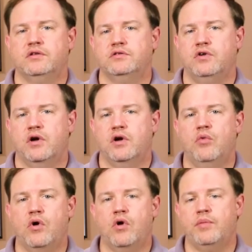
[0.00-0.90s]
to talk
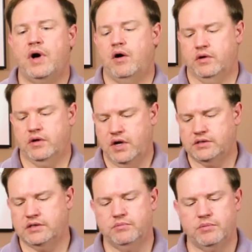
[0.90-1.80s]
more about
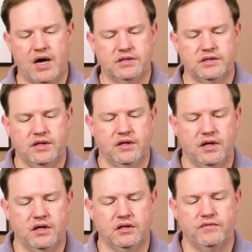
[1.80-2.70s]
customizing the
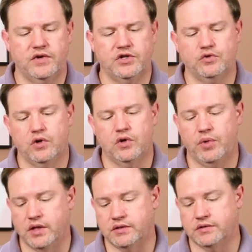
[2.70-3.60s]
individual
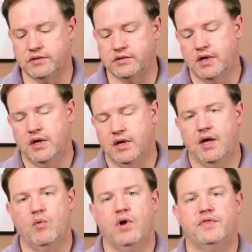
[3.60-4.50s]
buttons
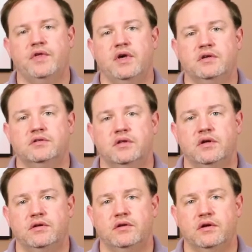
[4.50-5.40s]
and what things
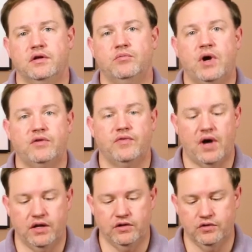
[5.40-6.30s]
that uh, you might
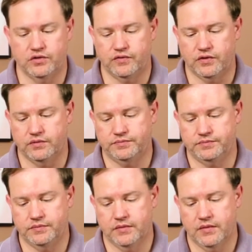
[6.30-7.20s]
find useful.
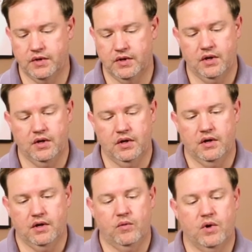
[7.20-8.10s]

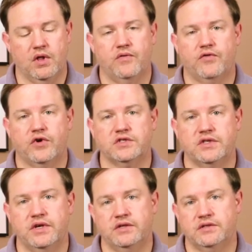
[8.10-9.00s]
One of the first
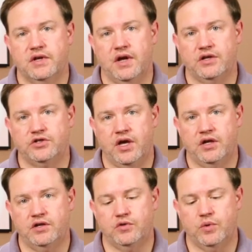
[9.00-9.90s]
things that I
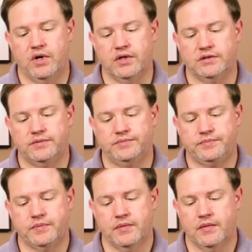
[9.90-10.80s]
changed was,
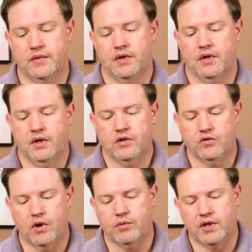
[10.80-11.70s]

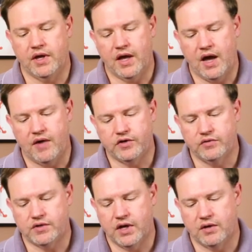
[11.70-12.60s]
normally after you
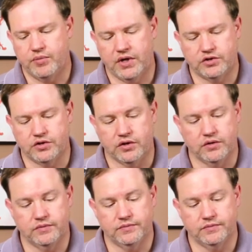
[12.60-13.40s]
take a picture,